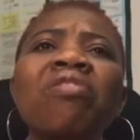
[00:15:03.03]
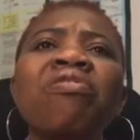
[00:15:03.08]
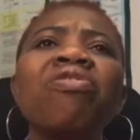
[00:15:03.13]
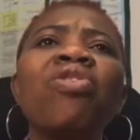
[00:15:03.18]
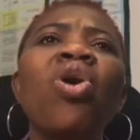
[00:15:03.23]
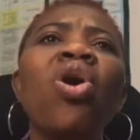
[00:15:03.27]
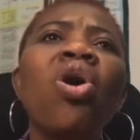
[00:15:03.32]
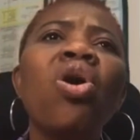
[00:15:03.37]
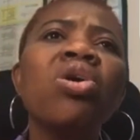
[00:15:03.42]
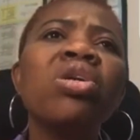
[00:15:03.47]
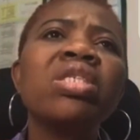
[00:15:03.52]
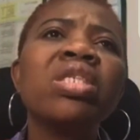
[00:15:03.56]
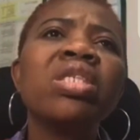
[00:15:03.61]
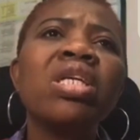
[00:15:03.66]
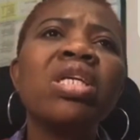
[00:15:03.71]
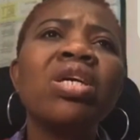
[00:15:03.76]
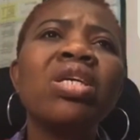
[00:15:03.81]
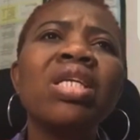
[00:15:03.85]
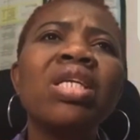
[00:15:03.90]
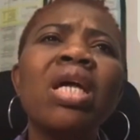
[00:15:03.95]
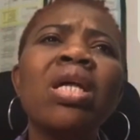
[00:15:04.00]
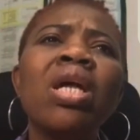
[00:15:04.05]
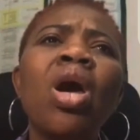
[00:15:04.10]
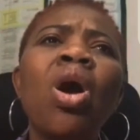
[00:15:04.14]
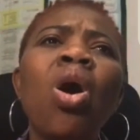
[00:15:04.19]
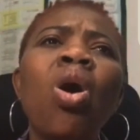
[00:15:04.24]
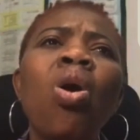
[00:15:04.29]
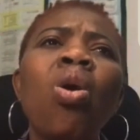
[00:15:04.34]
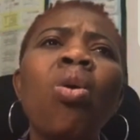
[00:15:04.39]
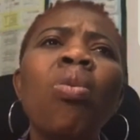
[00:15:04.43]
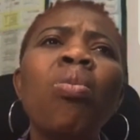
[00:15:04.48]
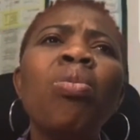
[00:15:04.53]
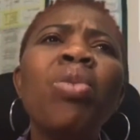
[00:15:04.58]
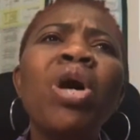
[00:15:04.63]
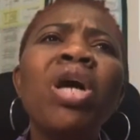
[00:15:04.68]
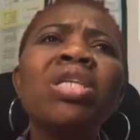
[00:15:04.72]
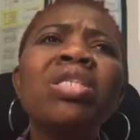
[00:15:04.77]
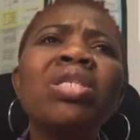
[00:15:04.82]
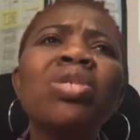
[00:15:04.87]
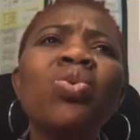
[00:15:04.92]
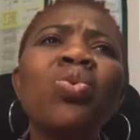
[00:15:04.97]
for halls and all that.
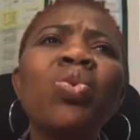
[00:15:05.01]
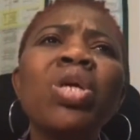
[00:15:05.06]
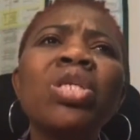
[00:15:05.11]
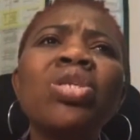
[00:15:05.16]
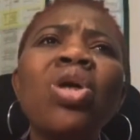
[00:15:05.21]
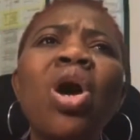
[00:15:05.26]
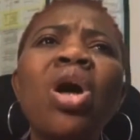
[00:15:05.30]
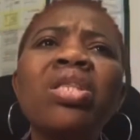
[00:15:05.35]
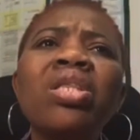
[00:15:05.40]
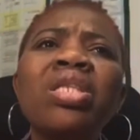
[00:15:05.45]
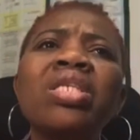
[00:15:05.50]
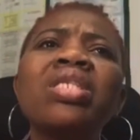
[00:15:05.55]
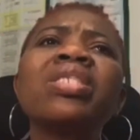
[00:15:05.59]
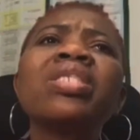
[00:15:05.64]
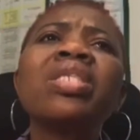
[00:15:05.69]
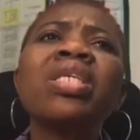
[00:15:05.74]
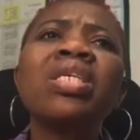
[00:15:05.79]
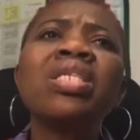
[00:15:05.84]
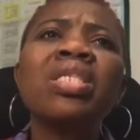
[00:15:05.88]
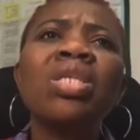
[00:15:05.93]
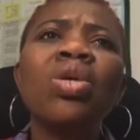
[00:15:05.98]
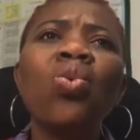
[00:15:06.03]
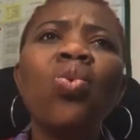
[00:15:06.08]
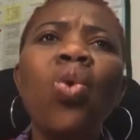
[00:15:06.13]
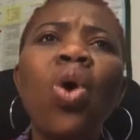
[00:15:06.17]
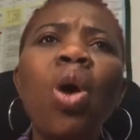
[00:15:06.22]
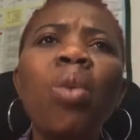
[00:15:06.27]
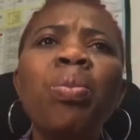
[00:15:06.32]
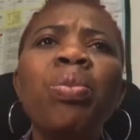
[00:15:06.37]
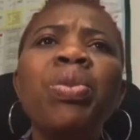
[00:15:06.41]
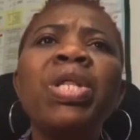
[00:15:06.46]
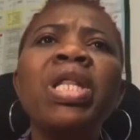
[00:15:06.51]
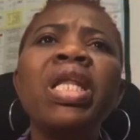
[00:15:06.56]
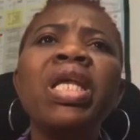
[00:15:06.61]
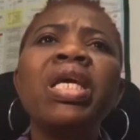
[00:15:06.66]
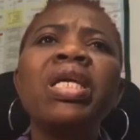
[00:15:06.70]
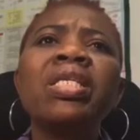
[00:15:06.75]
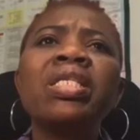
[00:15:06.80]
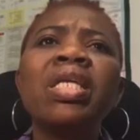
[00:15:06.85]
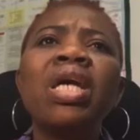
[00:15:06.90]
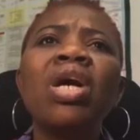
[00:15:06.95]
But with all these things in one
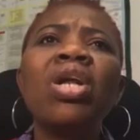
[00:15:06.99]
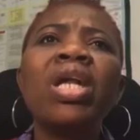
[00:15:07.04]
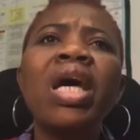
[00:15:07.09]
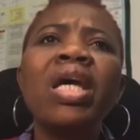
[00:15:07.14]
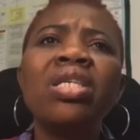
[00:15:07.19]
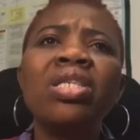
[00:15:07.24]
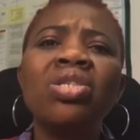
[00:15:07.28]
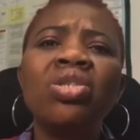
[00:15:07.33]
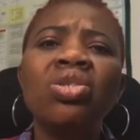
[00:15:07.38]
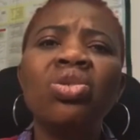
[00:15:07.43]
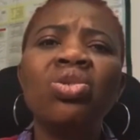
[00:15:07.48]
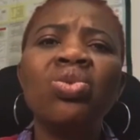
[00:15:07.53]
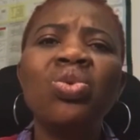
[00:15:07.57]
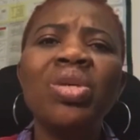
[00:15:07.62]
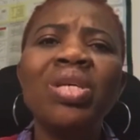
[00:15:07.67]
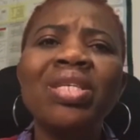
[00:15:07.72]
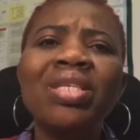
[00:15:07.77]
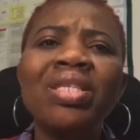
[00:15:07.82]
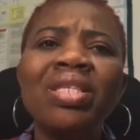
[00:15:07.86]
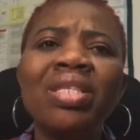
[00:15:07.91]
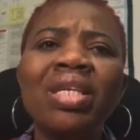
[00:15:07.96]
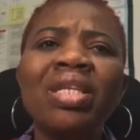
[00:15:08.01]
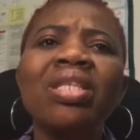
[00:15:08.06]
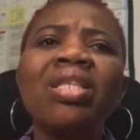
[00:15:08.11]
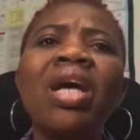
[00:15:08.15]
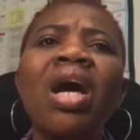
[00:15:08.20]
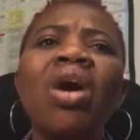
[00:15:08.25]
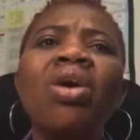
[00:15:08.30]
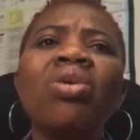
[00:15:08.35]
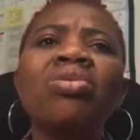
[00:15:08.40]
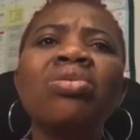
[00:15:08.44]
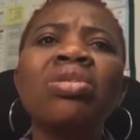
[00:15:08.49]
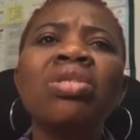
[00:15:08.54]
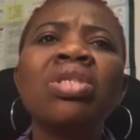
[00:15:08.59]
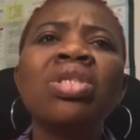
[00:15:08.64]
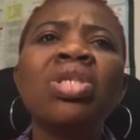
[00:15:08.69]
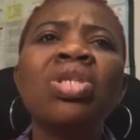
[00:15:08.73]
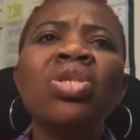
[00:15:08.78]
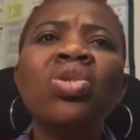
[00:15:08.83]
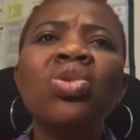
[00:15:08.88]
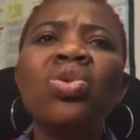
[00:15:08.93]
place, all I need to do is sit down,
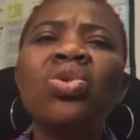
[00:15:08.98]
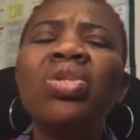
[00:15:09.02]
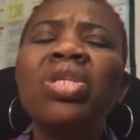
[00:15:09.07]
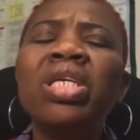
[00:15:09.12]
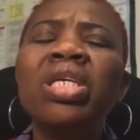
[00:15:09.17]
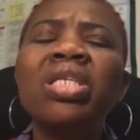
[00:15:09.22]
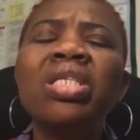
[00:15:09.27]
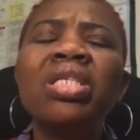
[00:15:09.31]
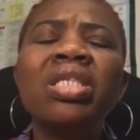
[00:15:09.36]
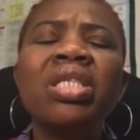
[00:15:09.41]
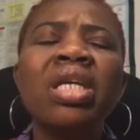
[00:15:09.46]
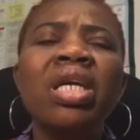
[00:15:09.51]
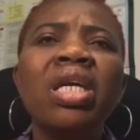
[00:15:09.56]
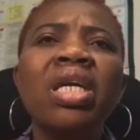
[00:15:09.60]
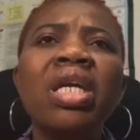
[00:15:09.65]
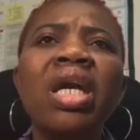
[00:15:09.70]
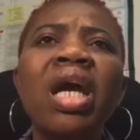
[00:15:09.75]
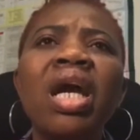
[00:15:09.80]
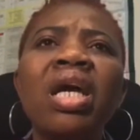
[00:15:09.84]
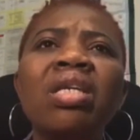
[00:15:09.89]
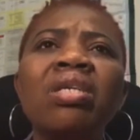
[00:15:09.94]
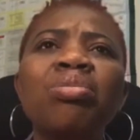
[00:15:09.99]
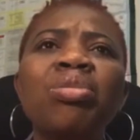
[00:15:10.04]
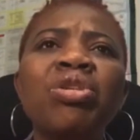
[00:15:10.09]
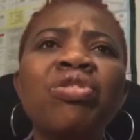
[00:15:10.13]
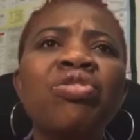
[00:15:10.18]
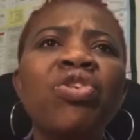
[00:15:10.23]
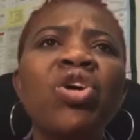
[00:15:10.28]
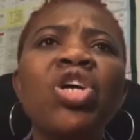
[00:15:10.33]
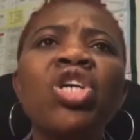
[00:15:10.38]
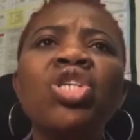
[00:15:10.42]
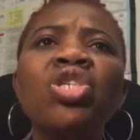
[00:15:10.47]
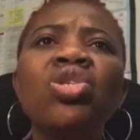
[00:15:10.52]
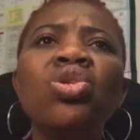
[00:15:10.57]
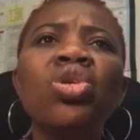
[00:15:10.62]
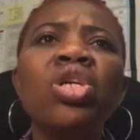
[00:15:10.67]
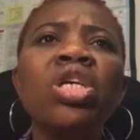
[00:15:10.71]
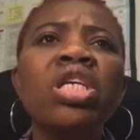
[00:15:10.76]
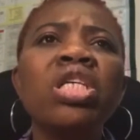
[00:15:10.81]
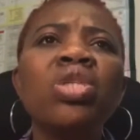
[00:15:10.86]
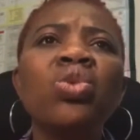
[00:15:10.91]
do this thing, and before you
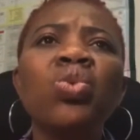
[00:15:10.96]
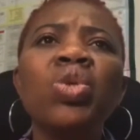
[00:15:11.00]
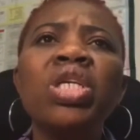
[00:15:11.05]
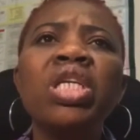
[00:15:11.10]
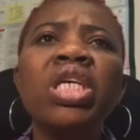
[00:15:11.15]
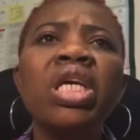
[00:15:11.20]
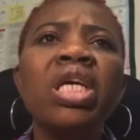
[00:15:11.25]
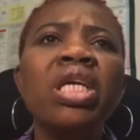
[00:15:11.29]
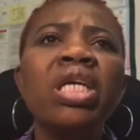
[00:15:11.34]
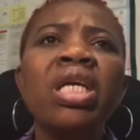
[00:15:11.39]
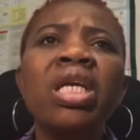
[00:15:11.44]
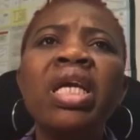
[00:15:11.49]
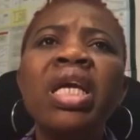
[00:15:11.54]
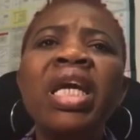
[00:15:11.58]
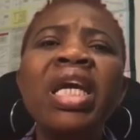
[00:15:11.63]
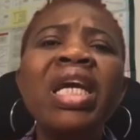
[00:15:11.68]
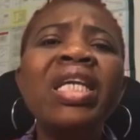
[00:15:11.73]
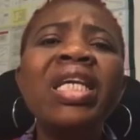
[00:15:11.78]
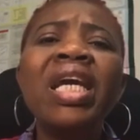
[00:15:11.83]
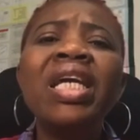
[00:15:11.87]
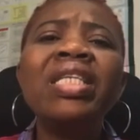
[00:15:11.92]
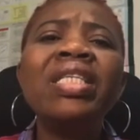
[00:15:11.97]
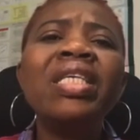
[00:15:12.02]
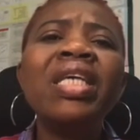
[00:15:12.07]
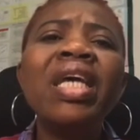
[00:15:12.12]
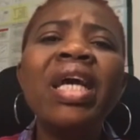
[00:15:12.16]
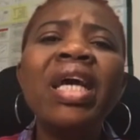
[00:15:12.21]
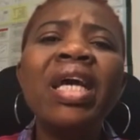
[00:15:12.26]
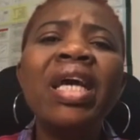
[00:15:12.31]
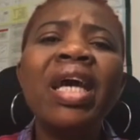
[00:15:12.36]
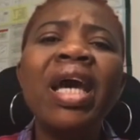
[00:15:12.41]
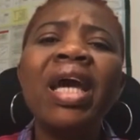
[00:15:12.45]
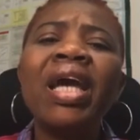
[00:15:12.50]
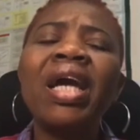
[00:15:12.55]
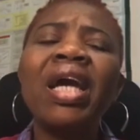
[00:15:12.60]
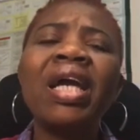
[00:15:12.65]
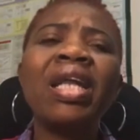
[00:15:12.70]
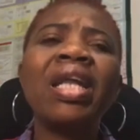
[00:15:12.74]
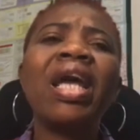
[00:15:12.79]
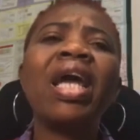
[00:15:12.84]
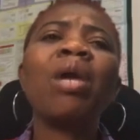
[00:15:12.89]
know it, in a day, I
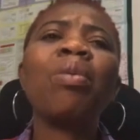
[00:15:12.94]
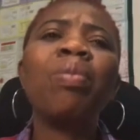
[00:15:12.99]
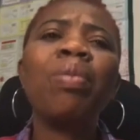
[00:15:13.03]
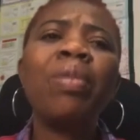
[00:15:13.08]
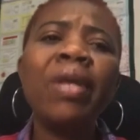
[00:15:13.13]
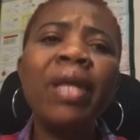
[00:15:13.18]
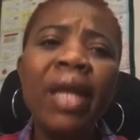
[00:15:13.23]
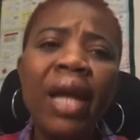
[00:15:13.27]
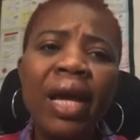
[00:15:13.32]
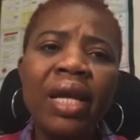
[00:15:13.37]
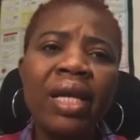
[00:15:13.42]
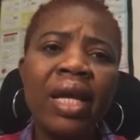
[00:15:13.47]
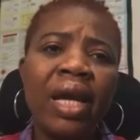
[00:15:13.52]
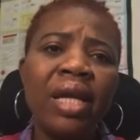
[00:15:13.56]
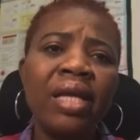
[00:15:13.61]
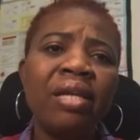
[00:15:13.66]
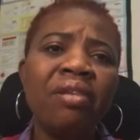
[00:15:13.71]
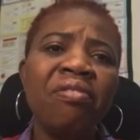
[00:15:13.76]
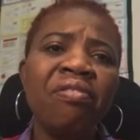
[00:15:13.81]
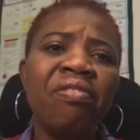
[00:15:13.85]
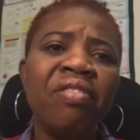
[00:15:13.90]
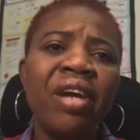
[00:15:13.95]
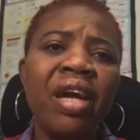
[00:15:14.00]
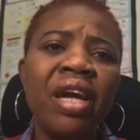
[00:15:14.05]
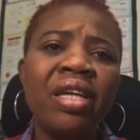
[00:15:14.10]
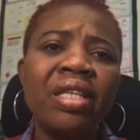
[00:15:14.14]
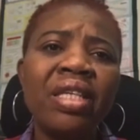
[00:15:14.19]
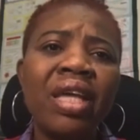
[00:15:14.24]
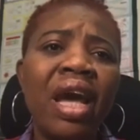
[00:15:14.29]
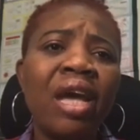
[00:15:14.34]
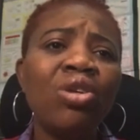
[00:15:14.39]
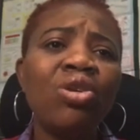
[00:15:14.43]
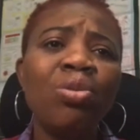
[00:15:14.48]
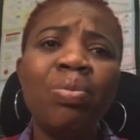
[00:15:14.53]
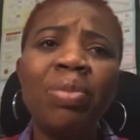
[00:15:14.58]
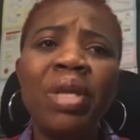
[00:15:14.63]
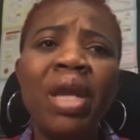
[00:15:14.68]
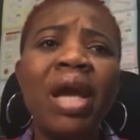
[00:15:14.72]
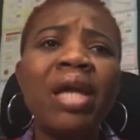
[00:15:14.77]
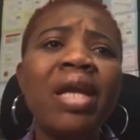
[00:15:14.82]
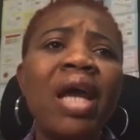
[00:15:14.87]
can like plan an event, and you
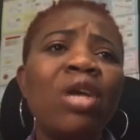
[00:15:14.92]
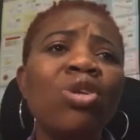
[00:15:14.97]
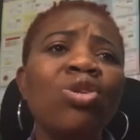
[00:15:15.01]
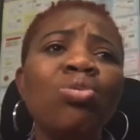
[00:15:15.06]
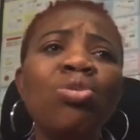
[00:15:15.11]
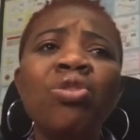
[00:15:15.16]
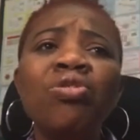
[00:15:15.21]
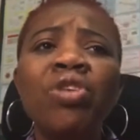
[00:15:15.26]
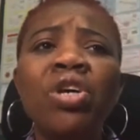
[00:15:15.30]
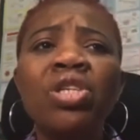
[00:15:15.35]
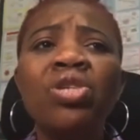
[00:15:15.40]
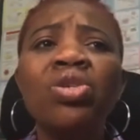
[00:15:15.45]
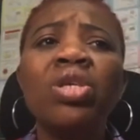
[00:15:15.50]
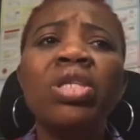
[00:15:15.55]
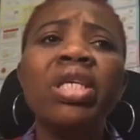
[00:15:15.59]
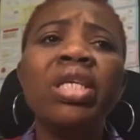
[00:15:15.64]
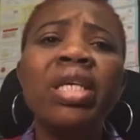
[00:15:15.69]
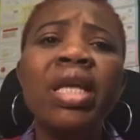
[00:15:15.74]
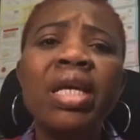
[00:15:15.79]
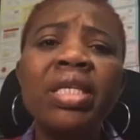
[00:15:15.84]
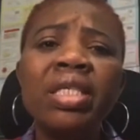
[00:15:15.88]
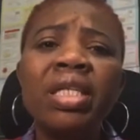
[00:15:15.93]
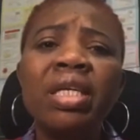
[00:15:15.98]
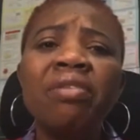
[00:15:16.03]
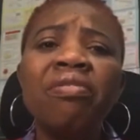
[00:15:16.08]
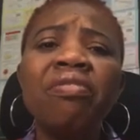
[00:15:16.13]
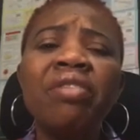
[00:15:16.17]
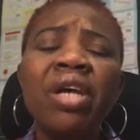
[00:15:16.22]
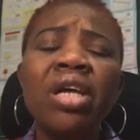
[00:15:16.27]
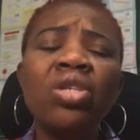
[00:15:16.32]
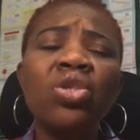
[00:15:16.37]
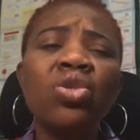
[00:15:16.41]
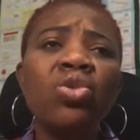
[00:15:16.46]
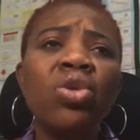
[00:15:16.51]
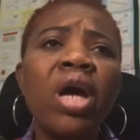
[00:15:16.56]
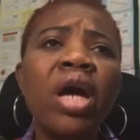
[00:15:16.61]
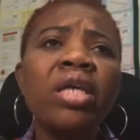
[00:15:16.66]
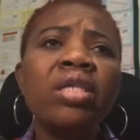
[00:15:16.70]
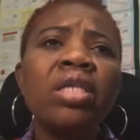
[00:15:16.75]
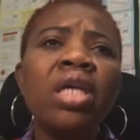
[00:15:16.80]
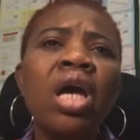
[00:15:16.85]
plan and you move on to the next event,
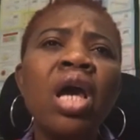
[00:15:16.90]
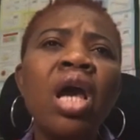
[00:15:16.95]
right?